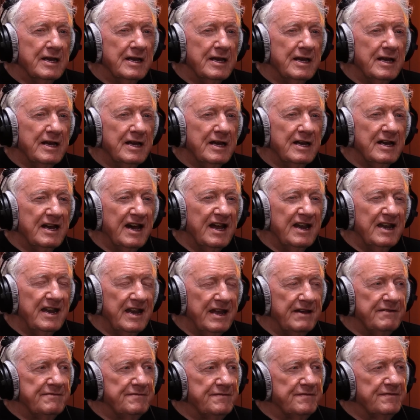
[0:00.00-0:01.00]
I
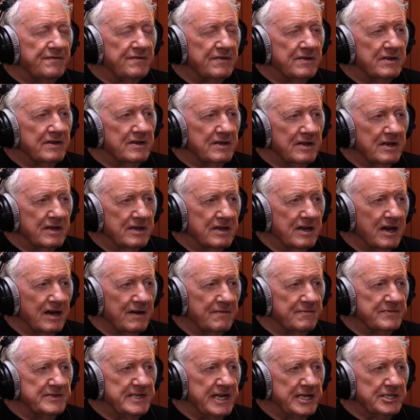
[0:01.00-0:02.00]
live a carp
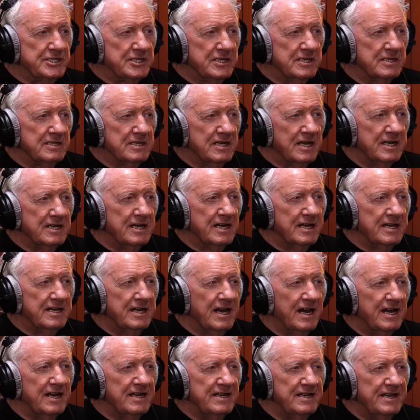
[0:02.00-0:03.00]
session, and
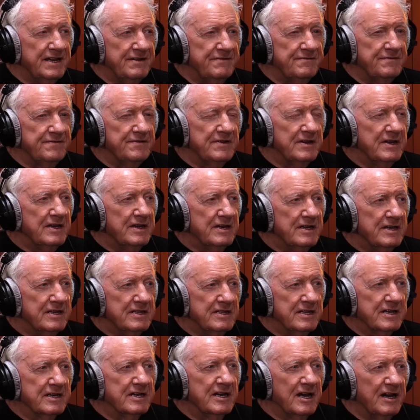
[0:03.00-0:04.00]
I live
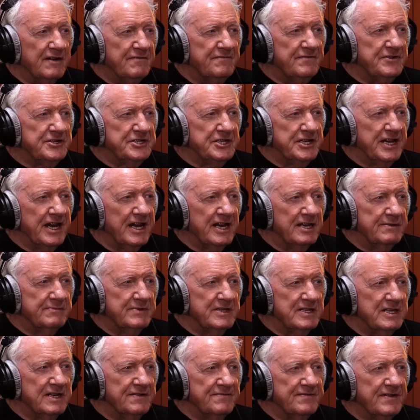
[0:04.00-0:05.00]
the carp fishing
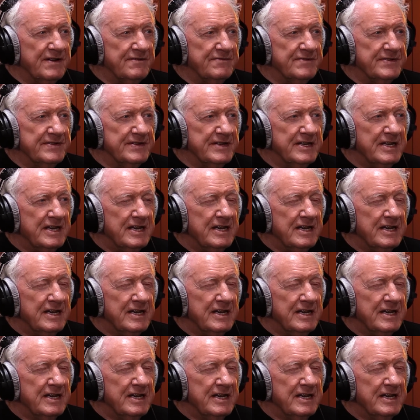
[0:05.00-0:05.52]
element of our,